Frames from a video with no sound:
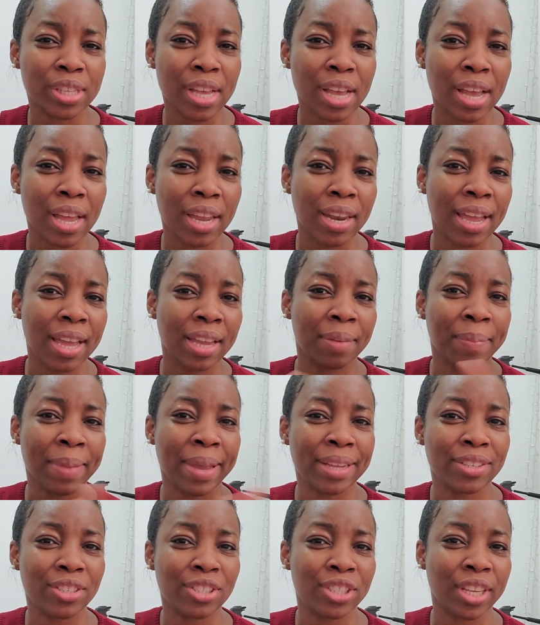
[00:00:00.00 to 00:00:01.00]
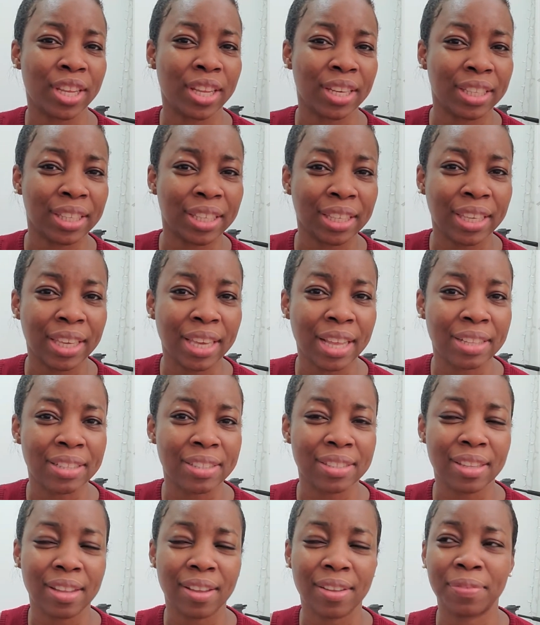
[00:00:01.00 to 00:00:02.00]
and had my jelly and
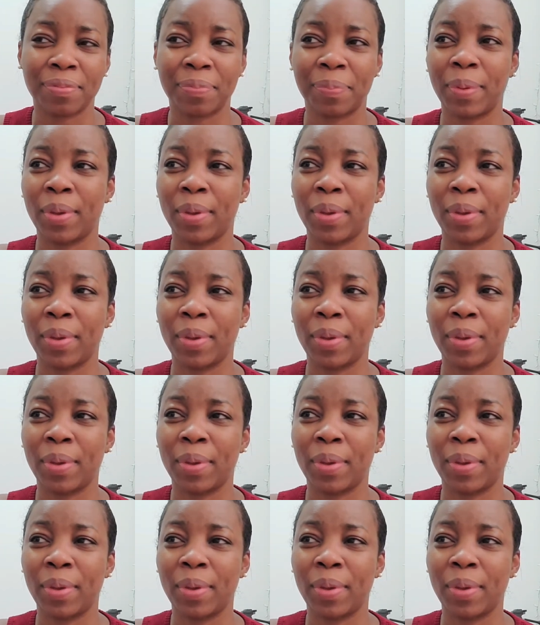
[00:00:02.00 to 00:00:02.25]
stuff